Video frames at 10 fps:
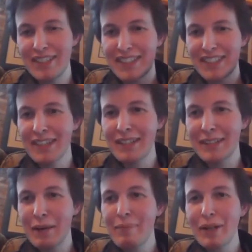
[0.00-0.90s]
Well, it's
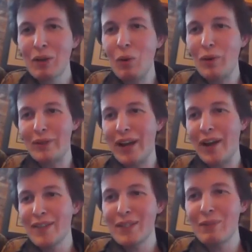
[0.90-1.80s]
coming back to haunt you
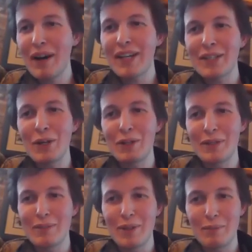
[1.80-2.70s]
now. This is why I told you it
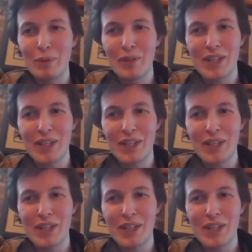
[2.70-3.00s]
was the most important